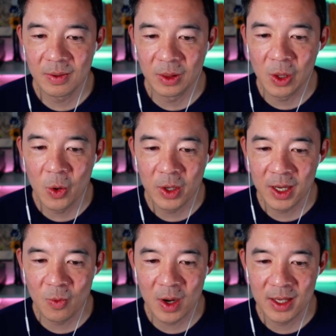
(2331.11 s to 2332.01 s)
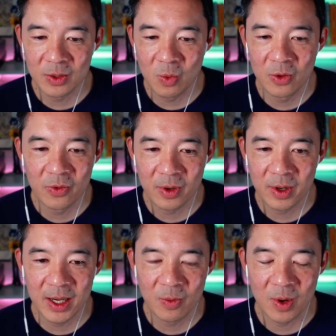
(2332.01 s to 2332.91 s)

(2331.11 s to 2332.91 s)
Logan was, Wolverine